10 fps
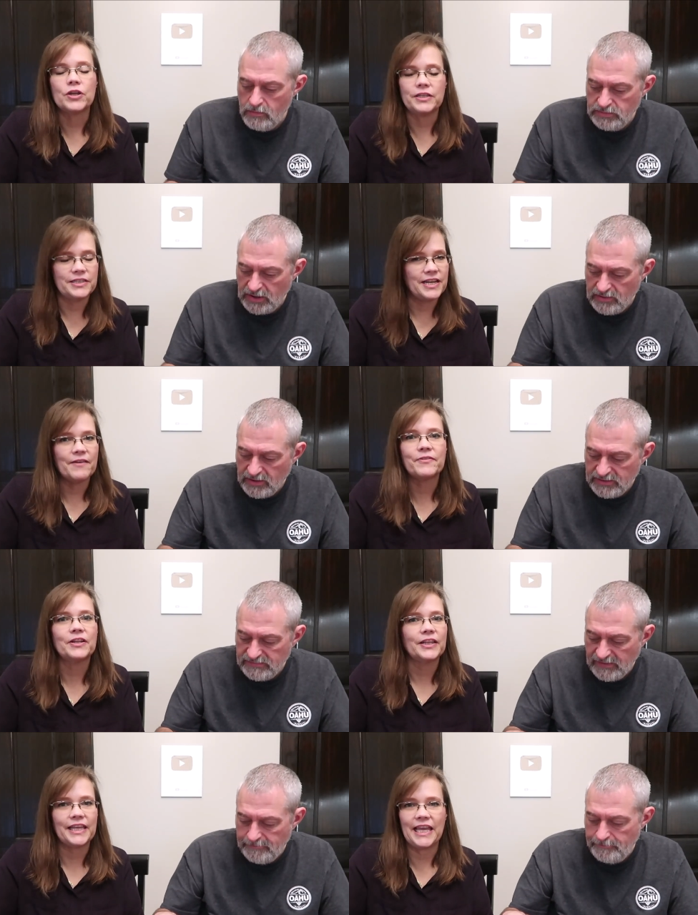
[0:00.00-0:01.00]
Speaker 1: could
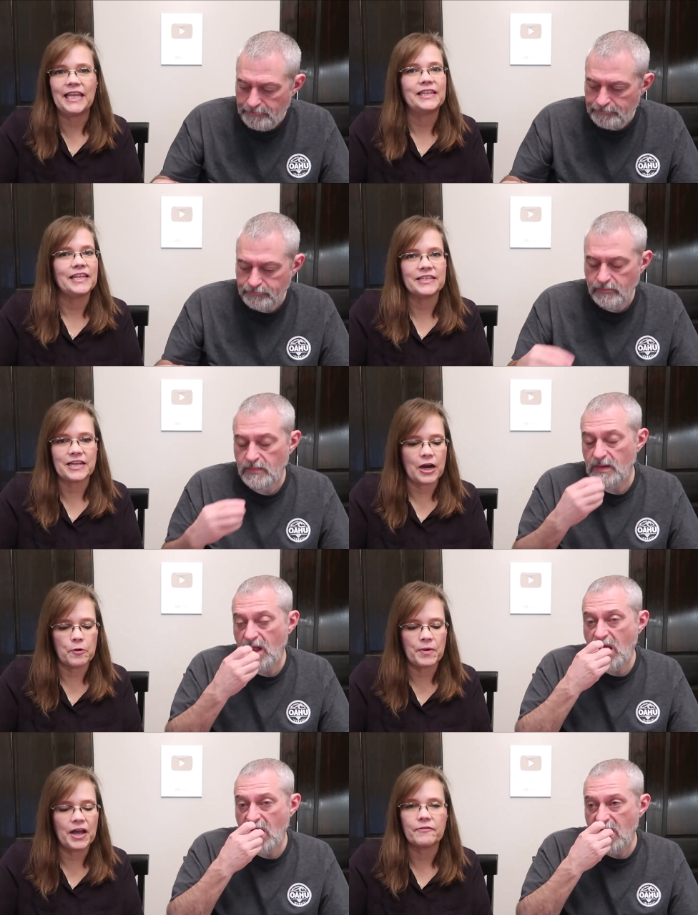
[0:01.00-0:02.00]
definitely eat the entire
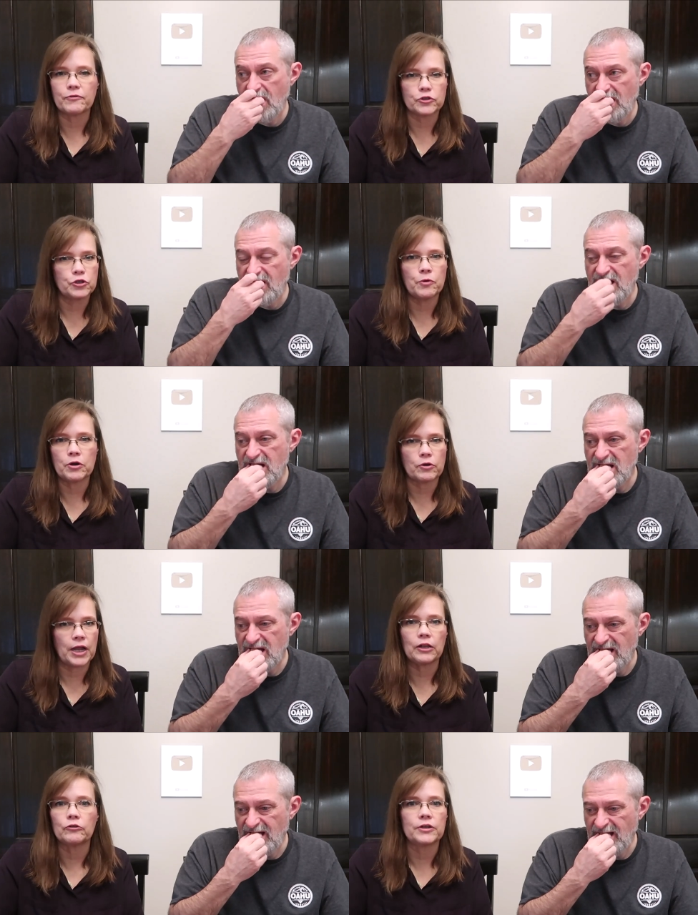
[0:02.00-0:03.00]
bag for 200
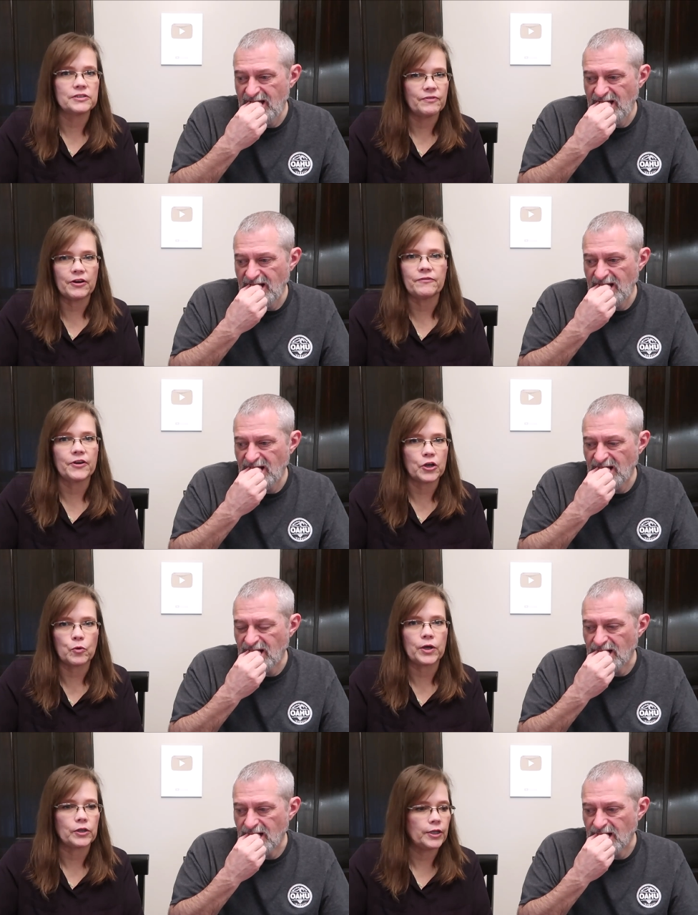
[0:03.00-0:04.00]
calories very very
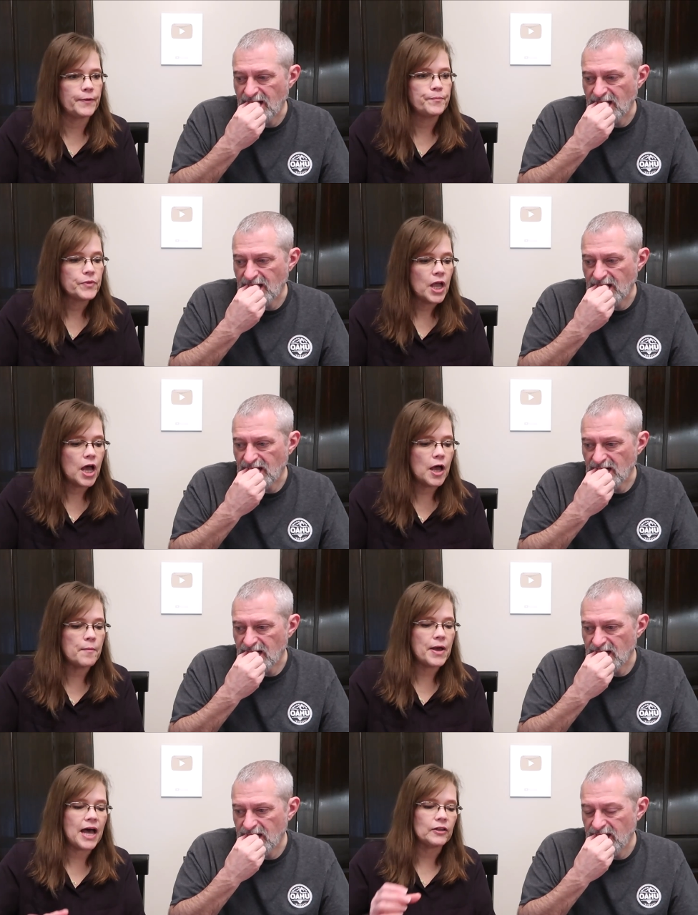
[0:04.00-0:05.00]
quickly. Um,
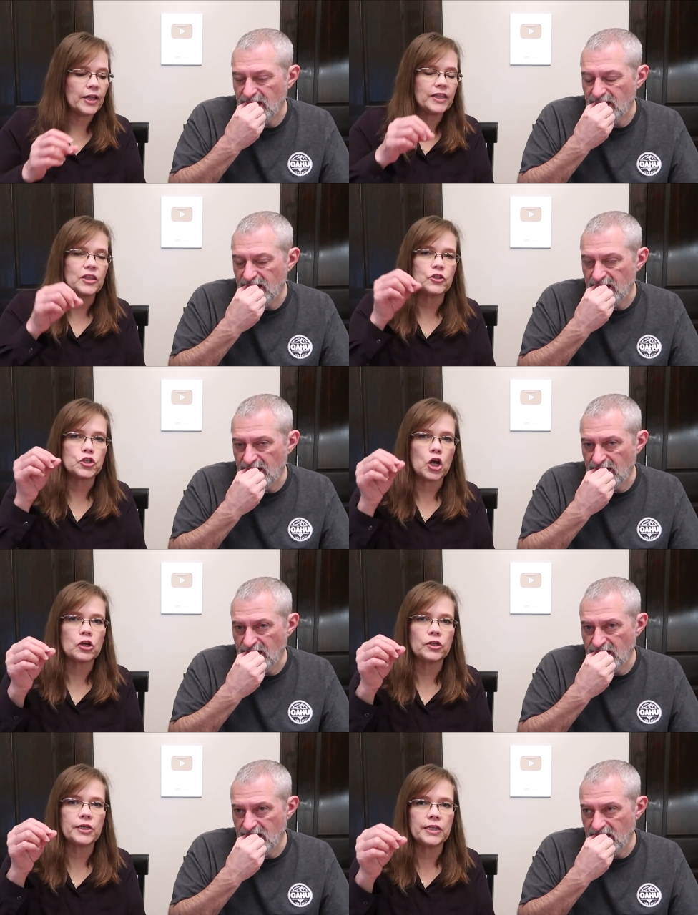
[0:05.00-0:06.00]
I like the
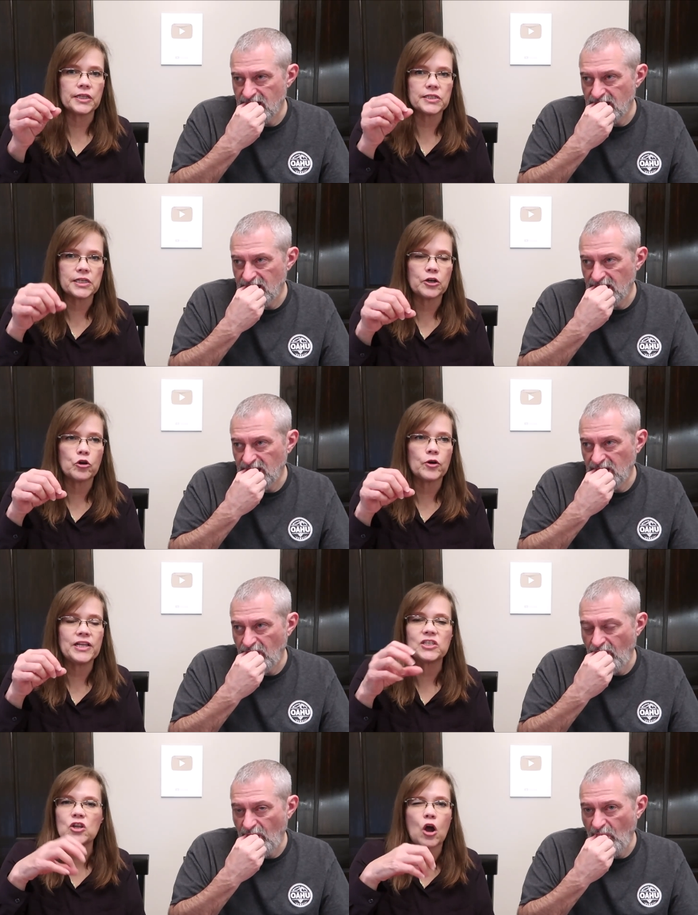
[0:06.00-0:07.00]
chocolate in the center.
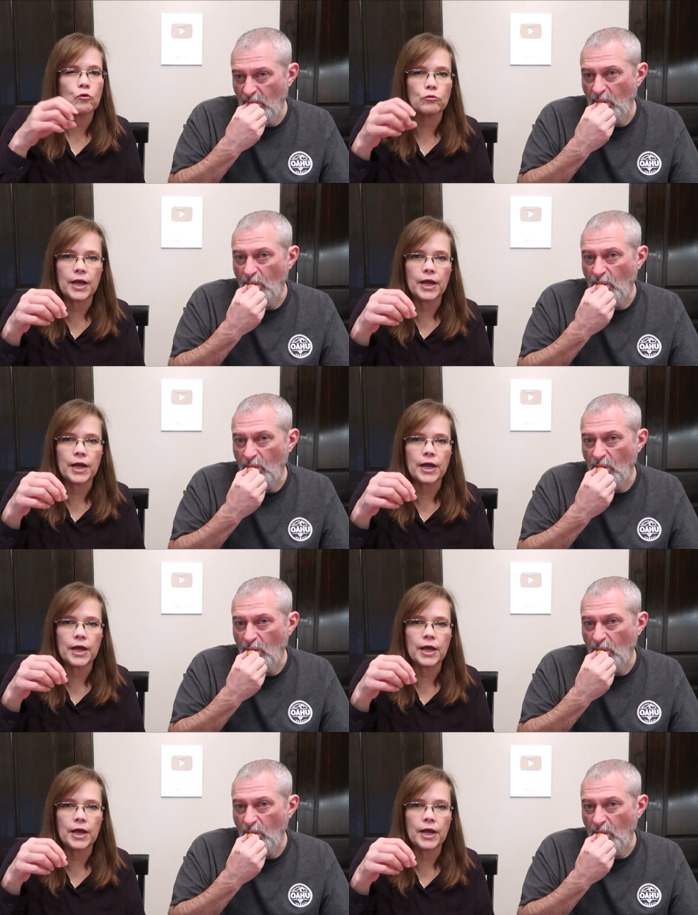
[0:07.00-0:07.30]
It's not